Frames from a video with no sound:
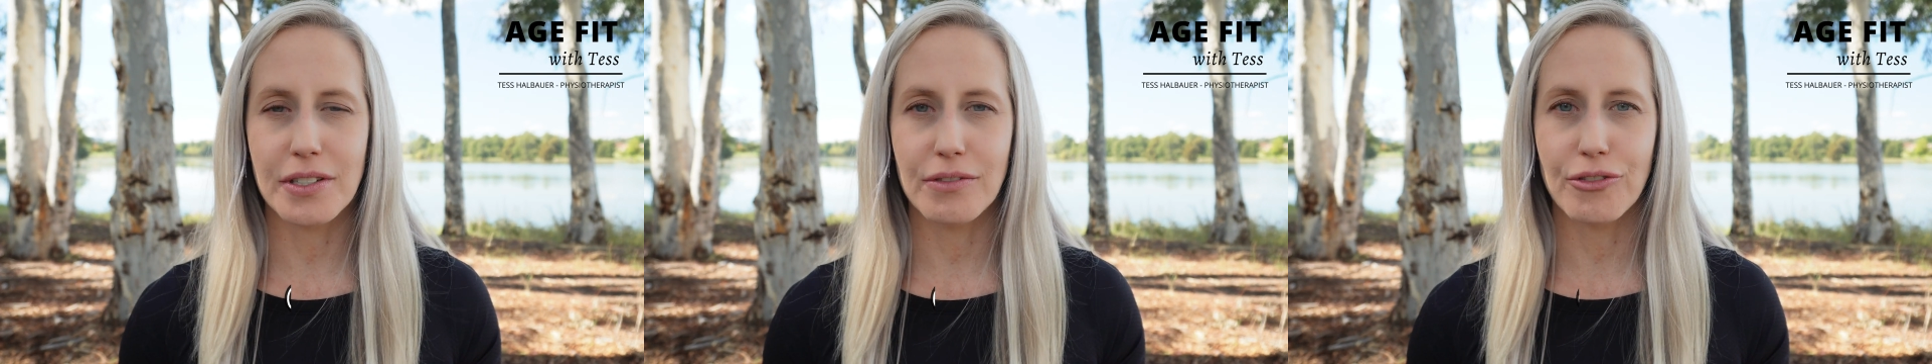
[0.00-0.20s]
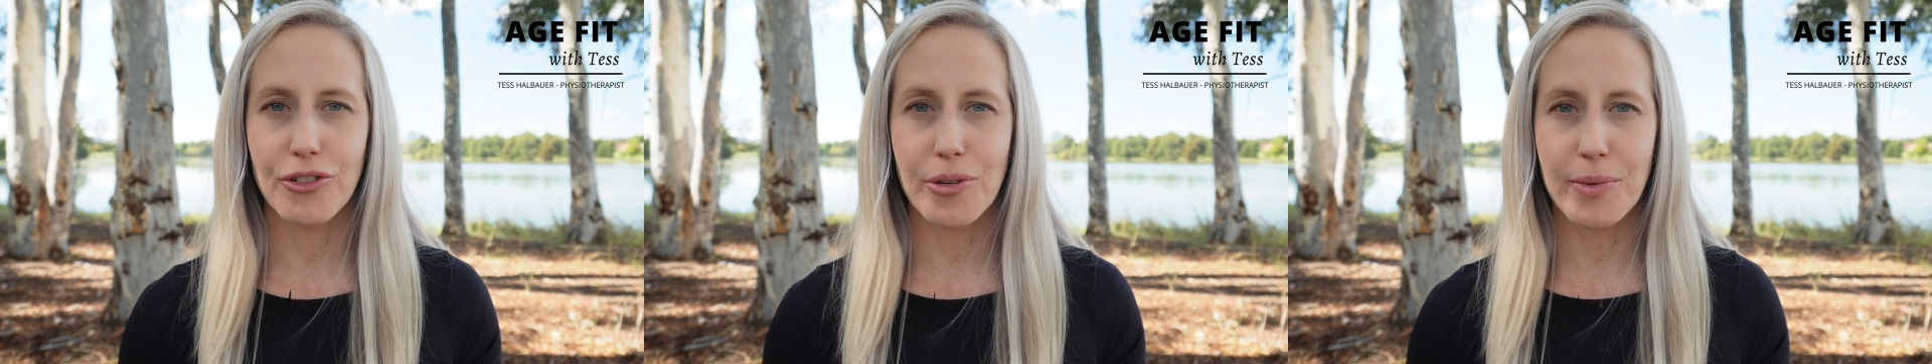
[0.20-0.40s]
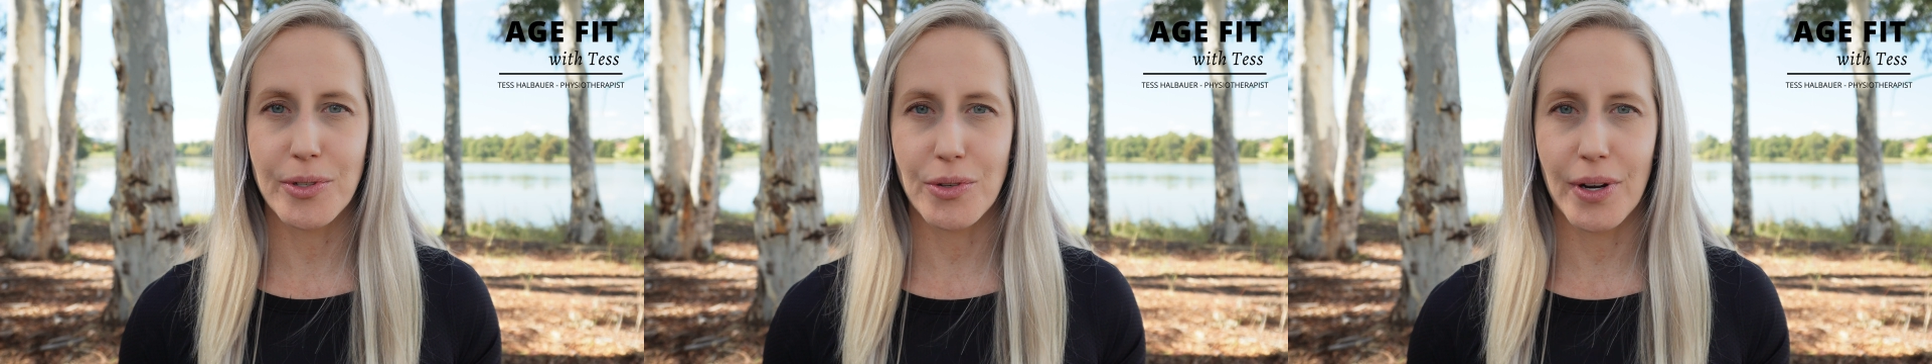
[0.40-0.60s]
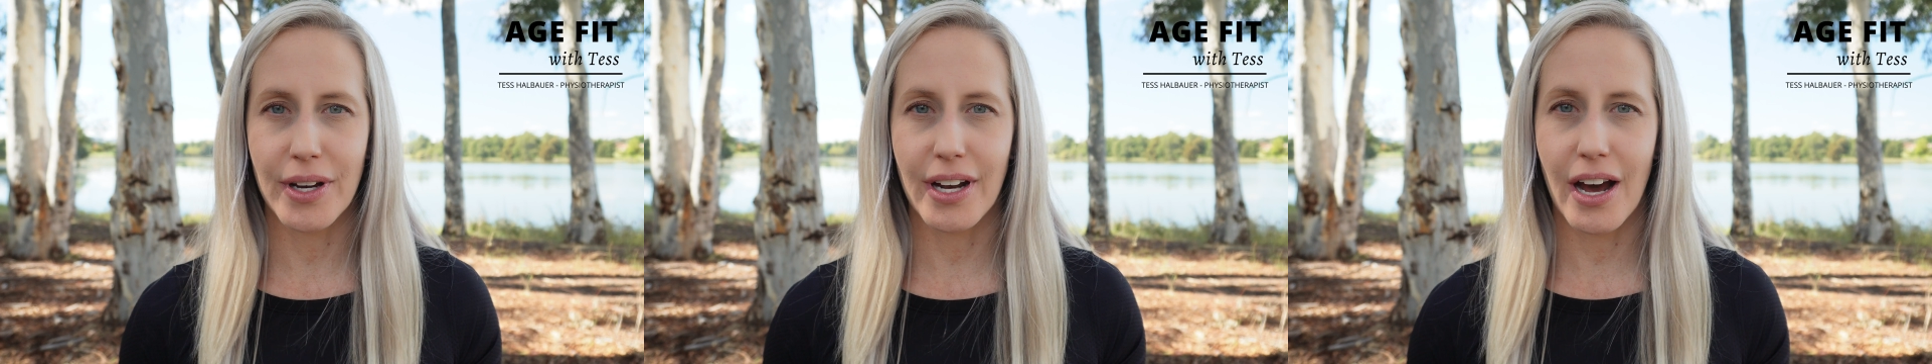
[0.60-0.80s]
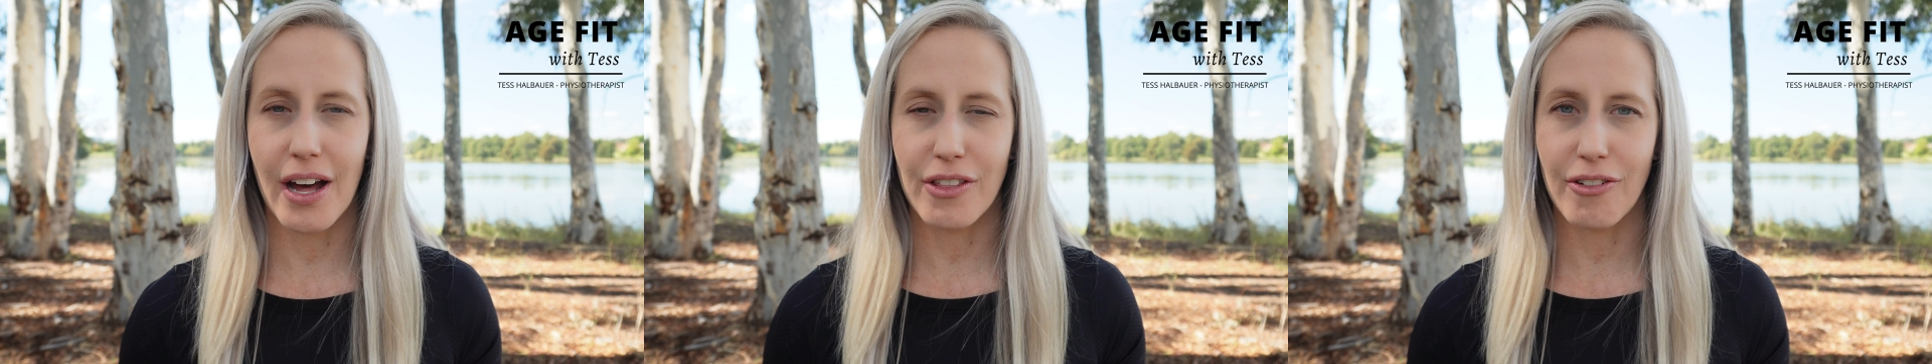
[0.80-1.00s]
of rheumatoid
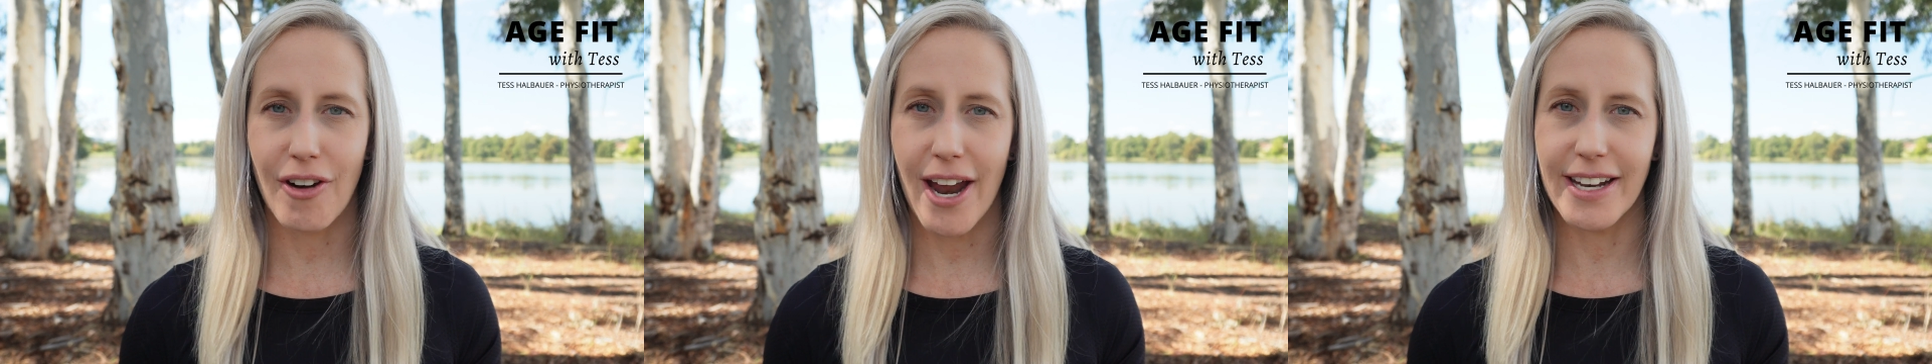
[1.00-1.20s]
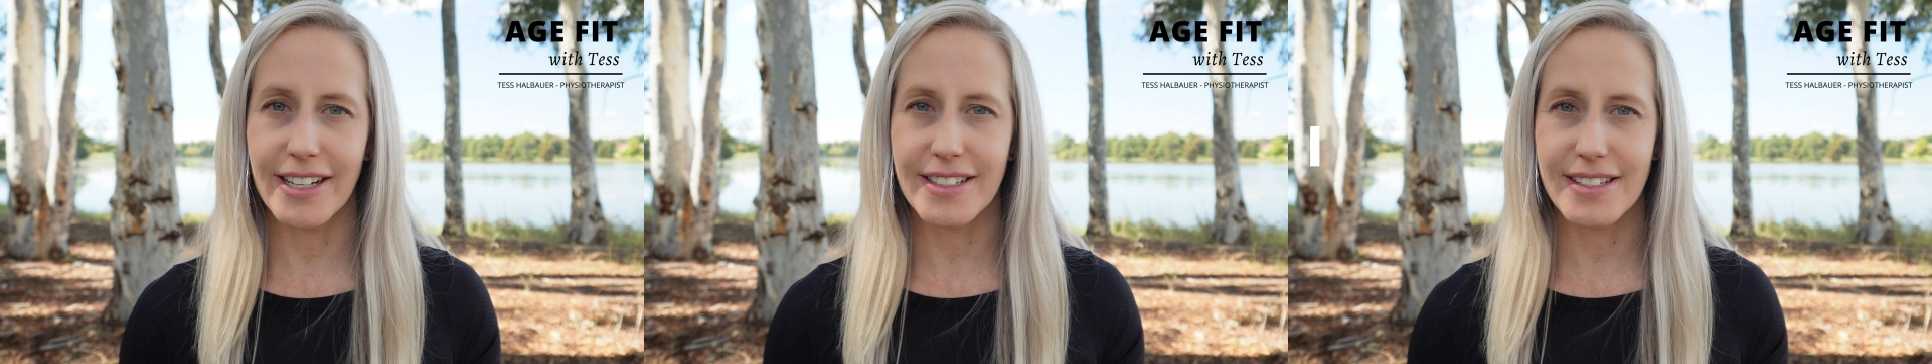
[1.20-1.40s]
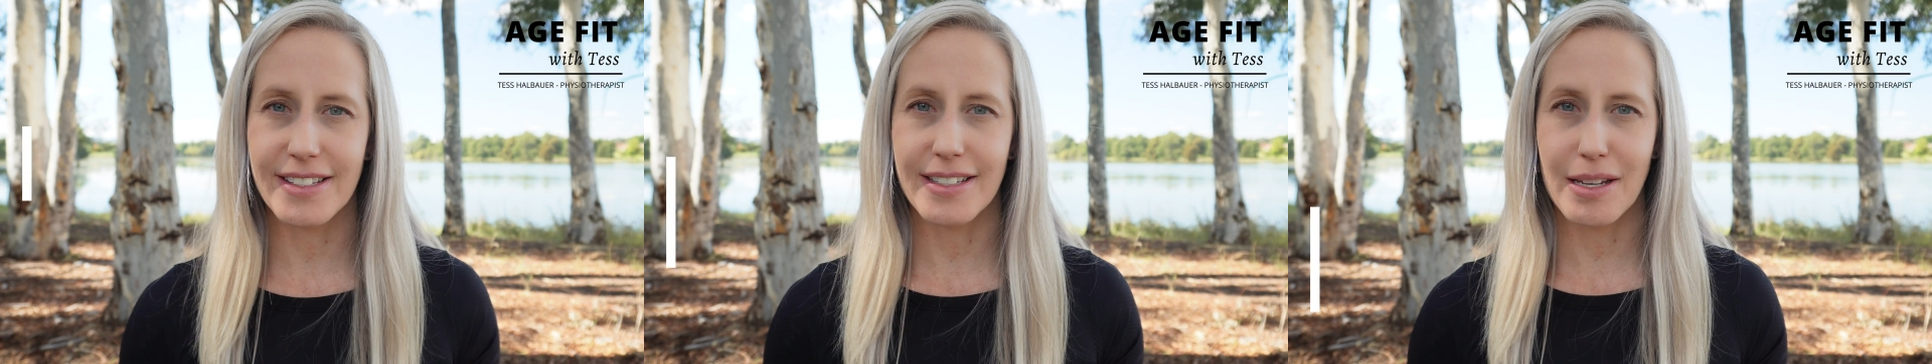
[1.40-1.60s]
arthritis,